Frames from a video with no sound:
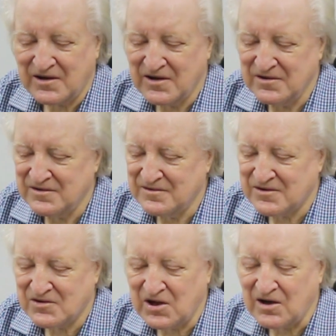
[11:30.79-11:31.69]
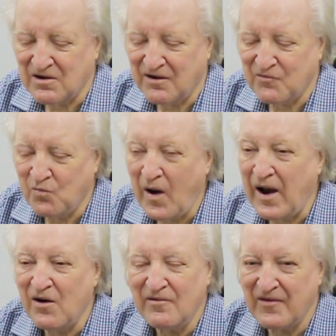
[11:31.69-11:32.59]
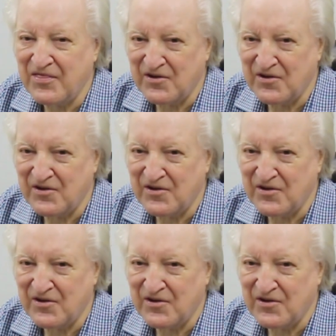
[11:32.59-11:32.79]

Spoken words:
can think of. Well over